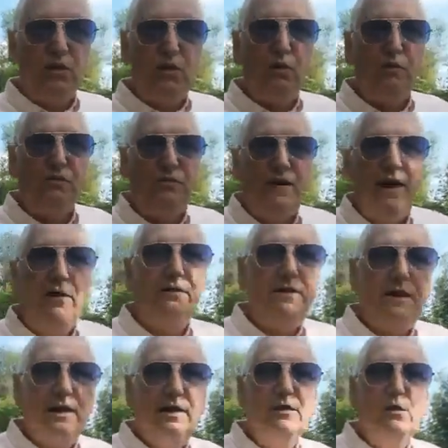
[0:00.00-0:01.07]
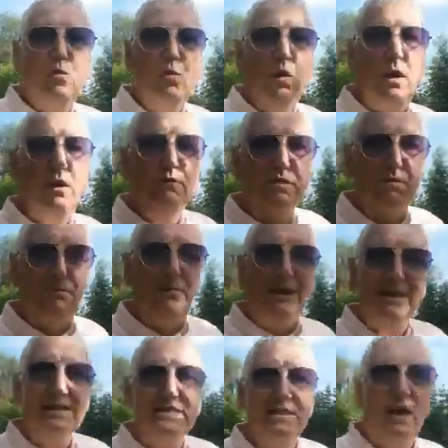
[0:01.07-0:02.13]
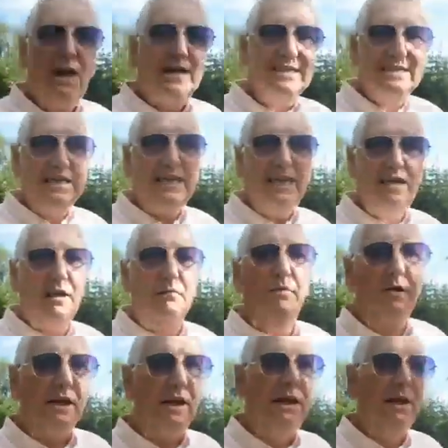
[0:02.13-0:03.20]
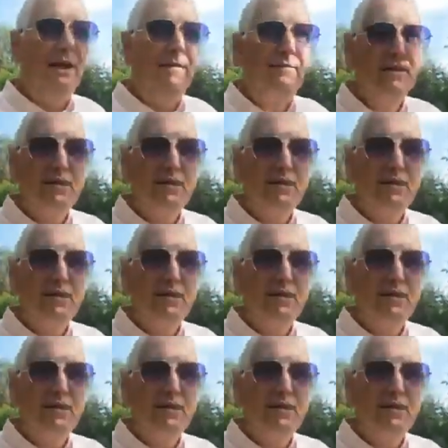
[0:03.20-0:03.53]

You're a founder in the world's biggest IT company,